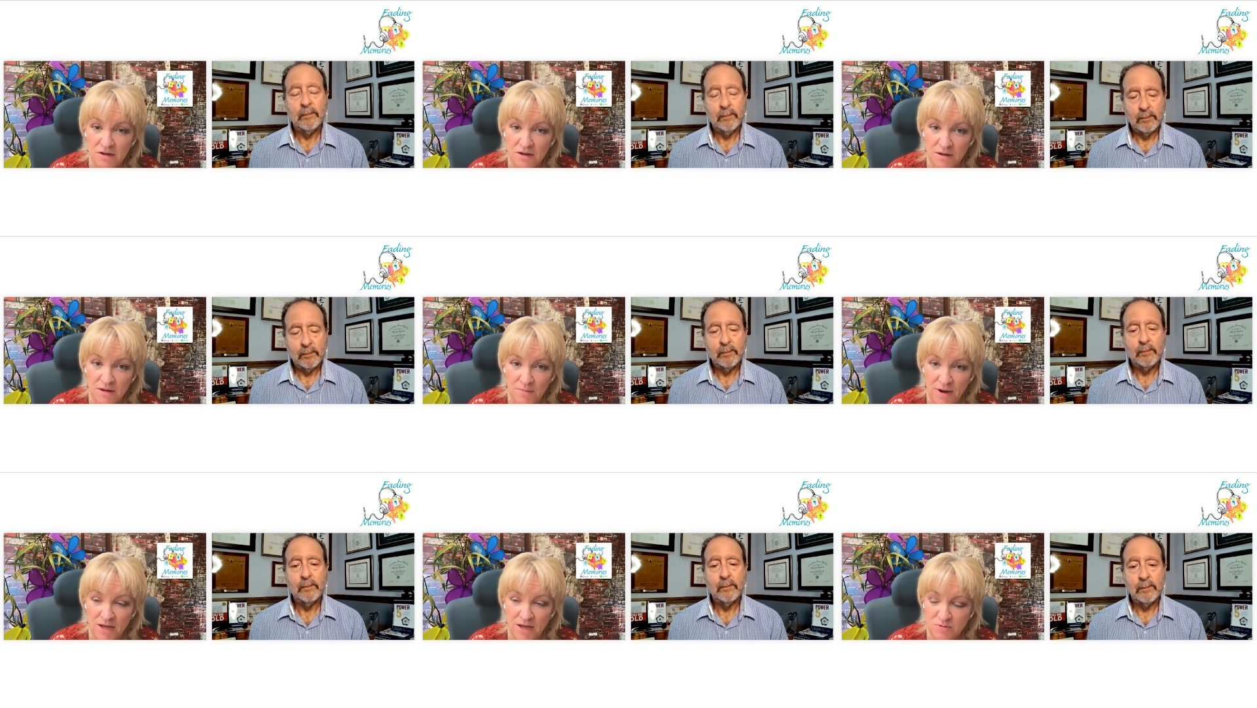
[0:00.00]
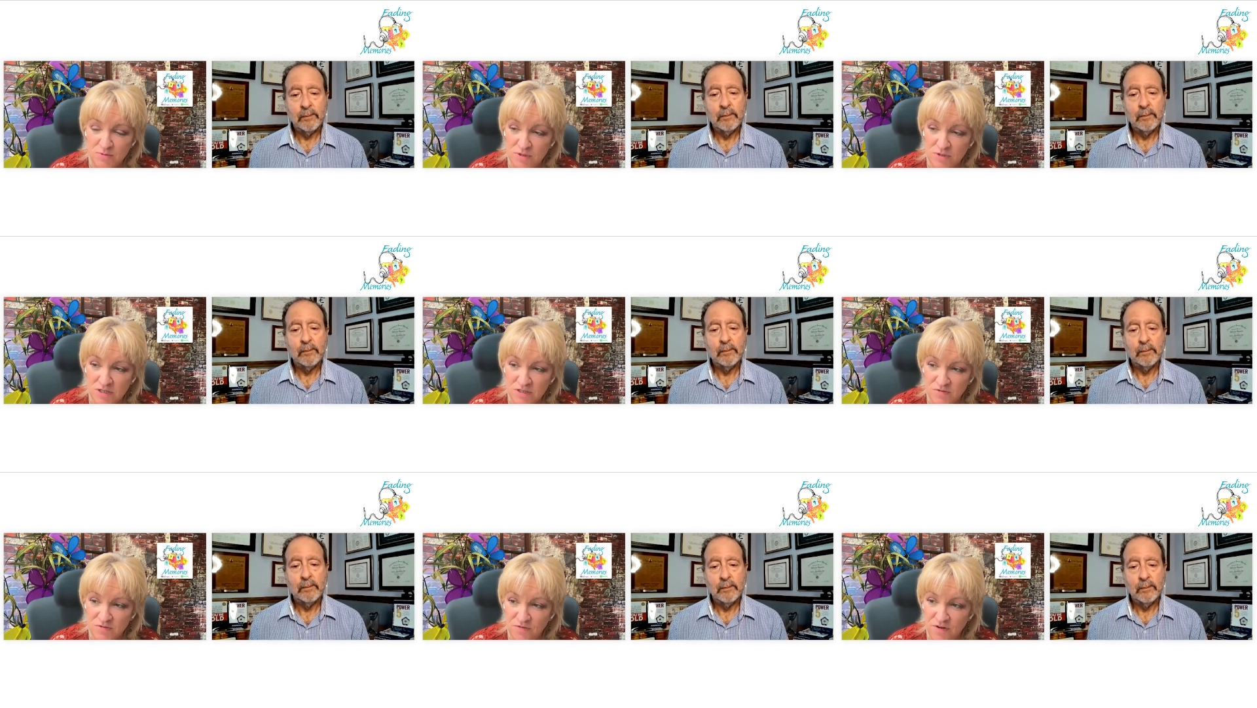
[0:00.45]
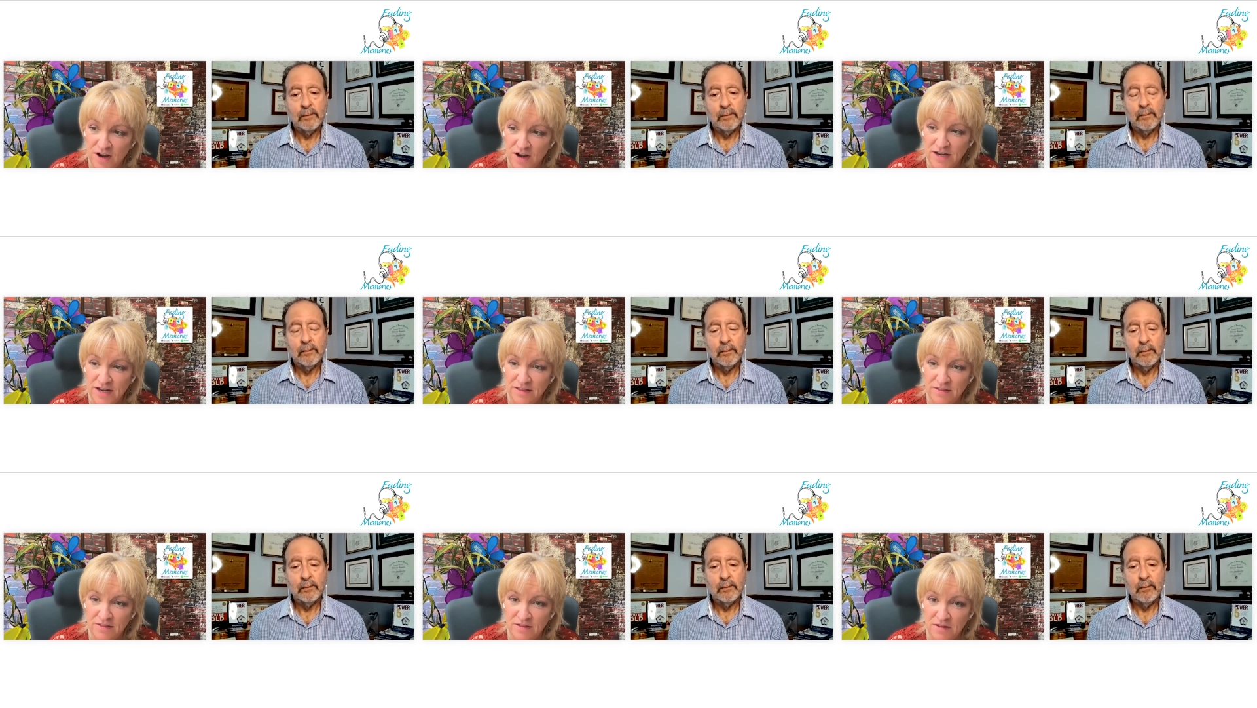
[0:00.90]
Speaker 1: And my husband is
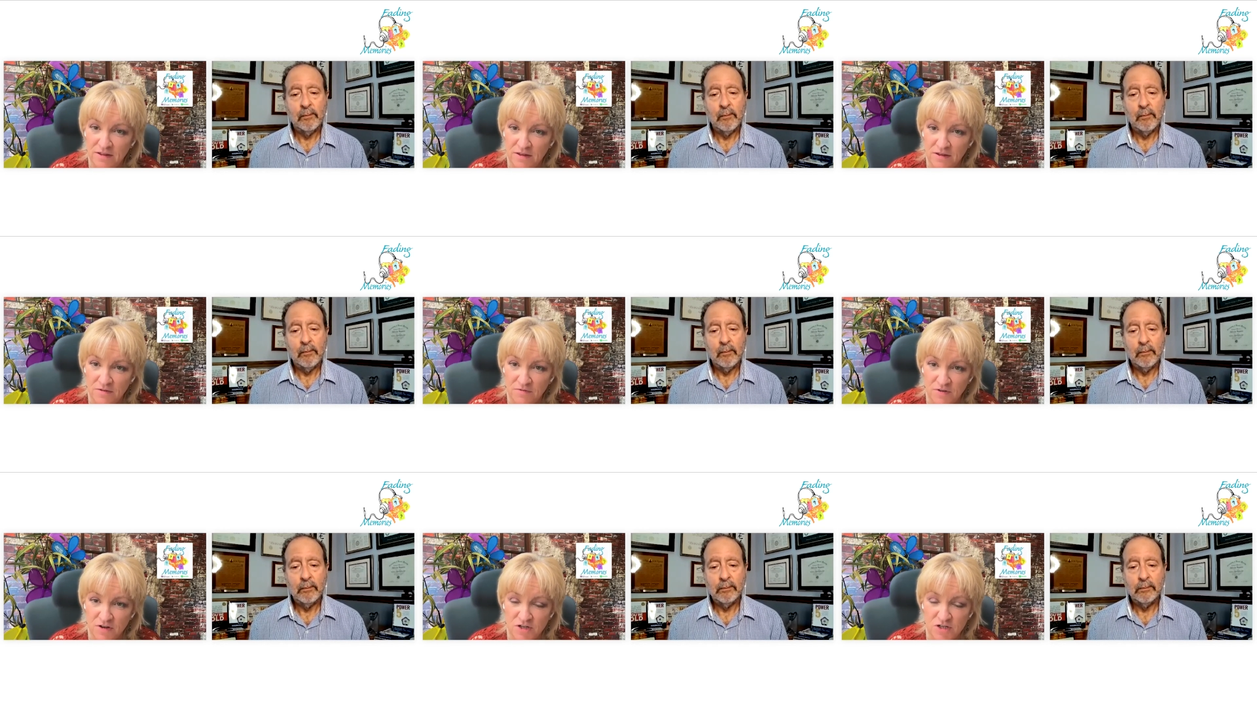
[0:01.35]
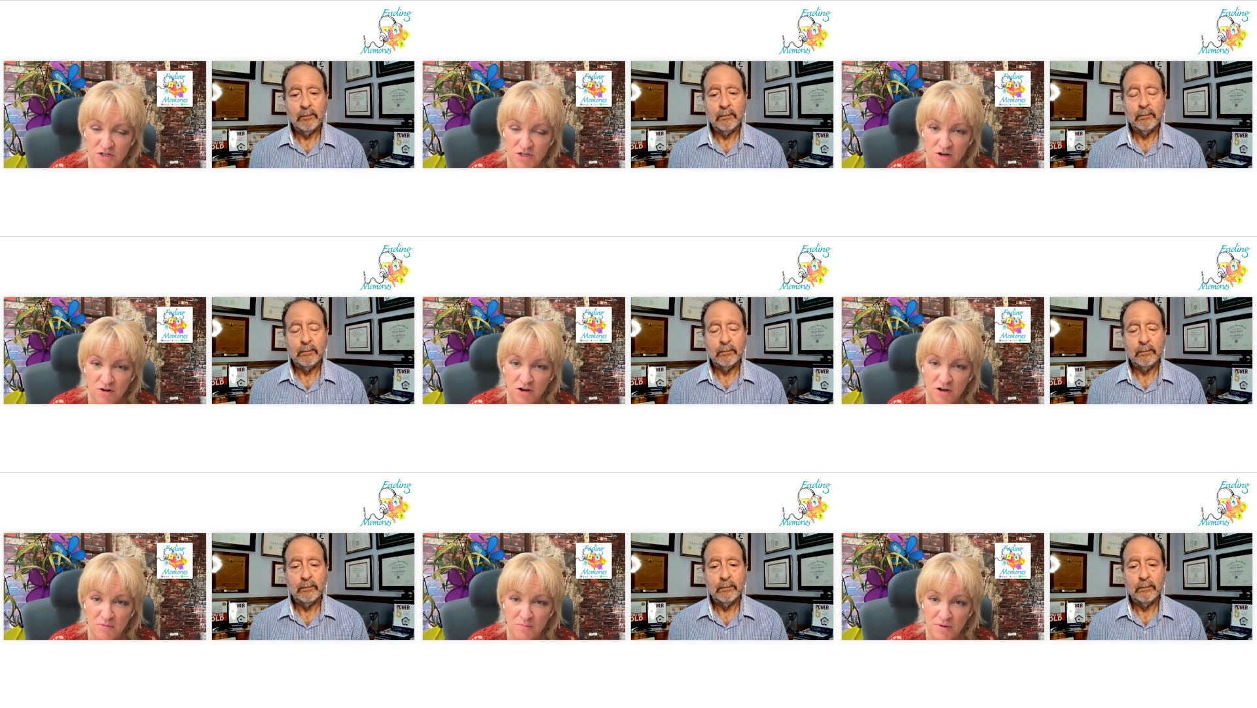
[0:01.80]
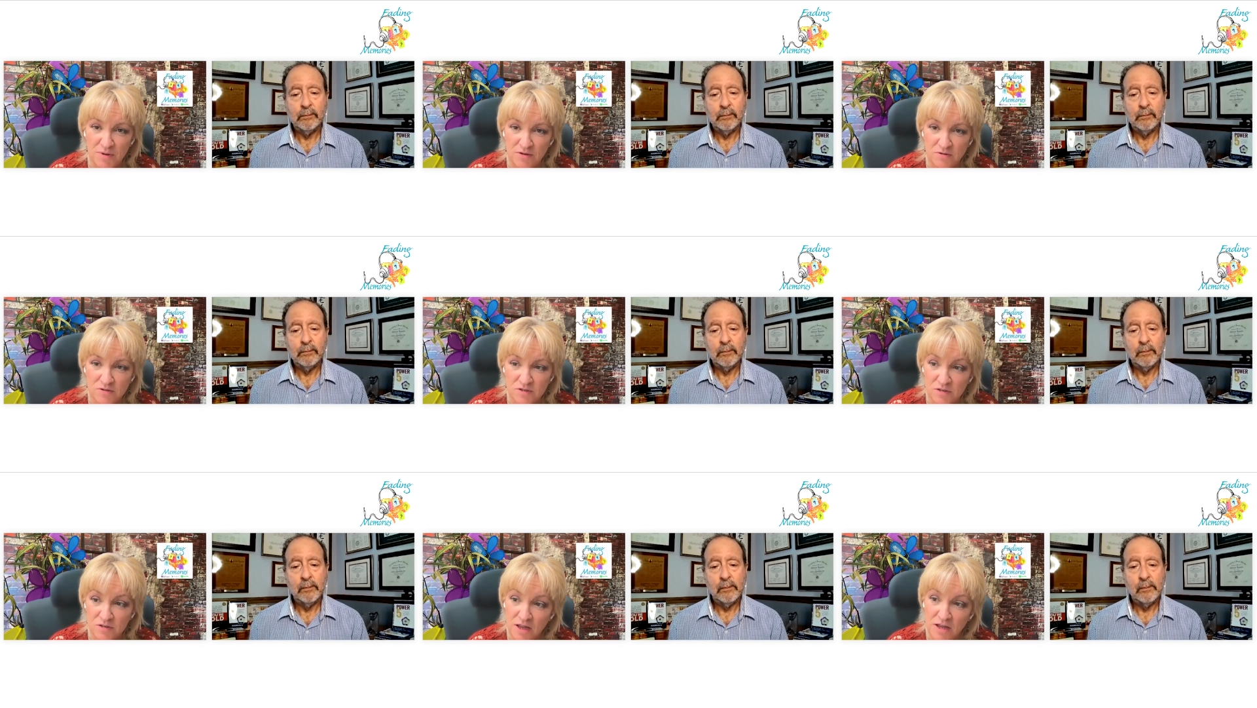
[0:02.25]
fighting the vegetarian
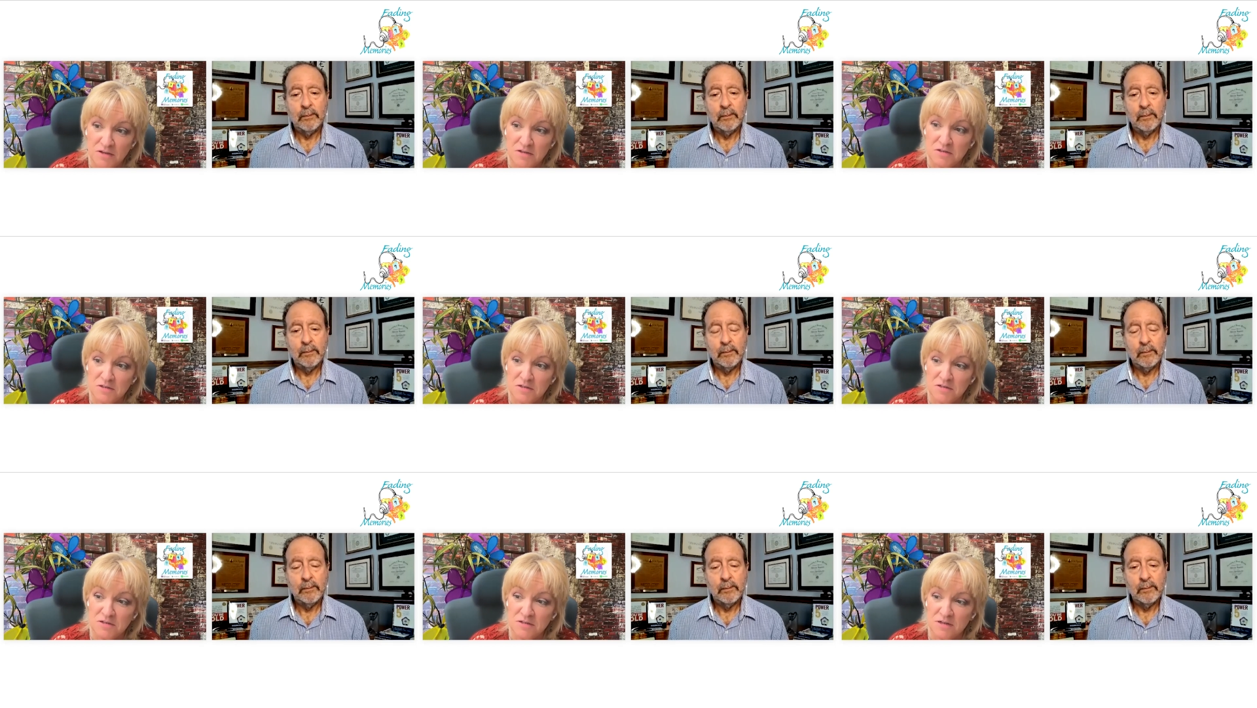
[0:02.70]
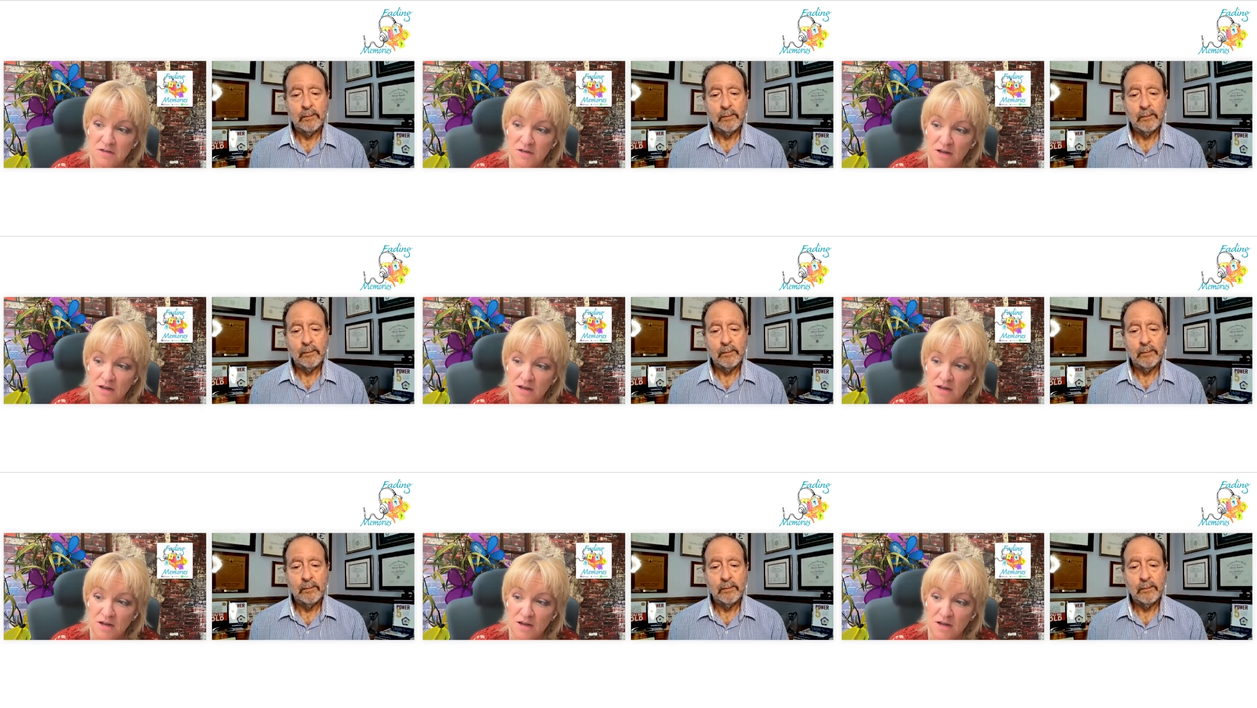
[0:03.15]
meals less,